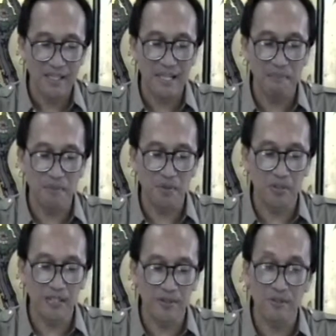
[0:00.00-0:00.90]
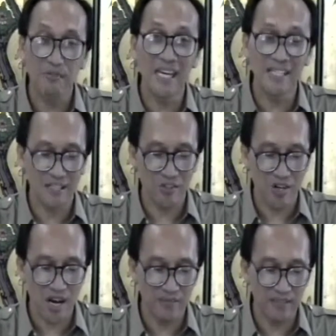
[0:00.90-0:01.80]
Some progress was made in
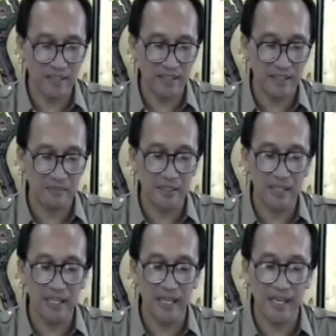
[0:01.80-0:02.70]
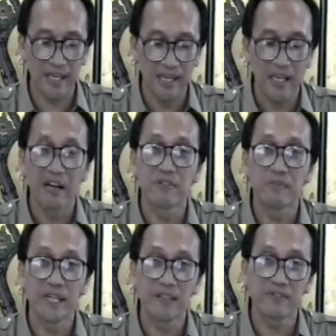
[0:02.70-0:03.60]
drafting the communique
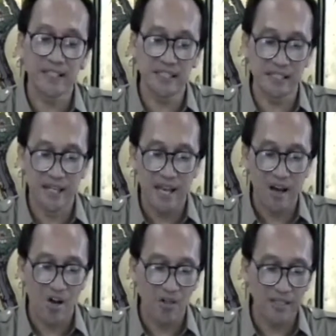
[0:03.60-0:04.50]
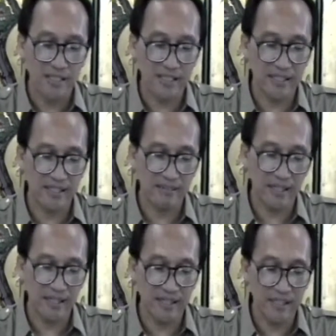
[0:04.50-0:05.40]
after breakfast on the 6th
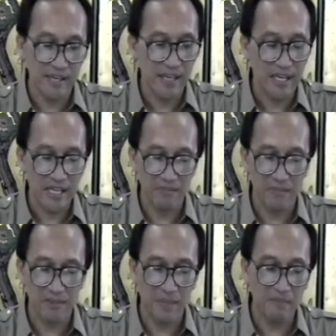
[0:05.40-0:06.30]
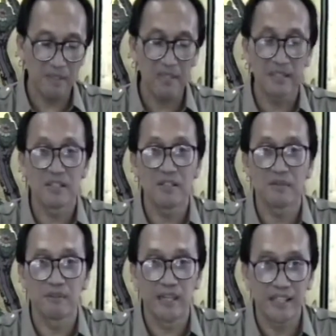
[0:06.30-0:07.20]
green and after the Prime Ministers
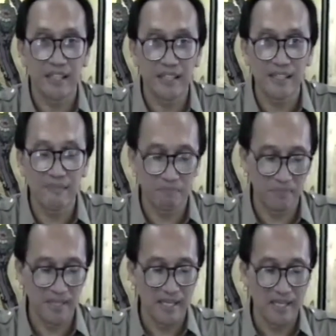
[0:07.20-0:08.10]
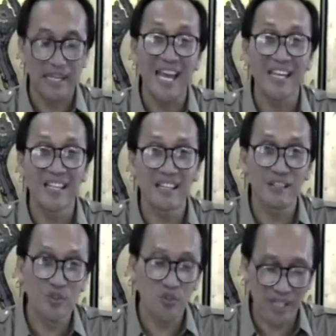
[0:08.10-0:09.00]
of the United Kingdom, Canada
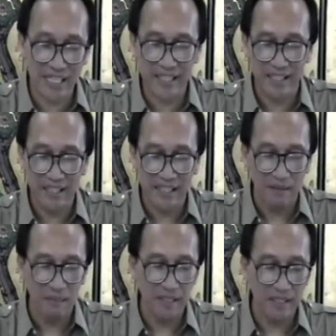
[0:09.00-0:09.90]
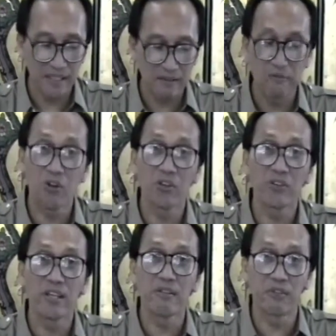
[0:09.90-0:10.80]
and Australia birdied the
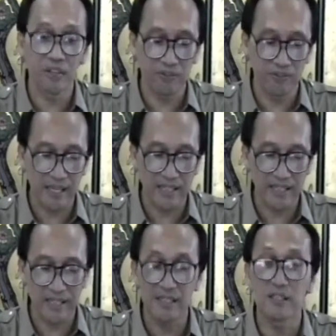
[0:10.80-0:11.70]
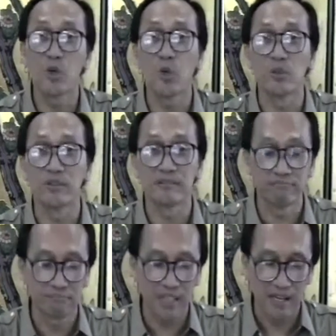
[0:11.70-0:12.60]
4th, 5th and 6th holes.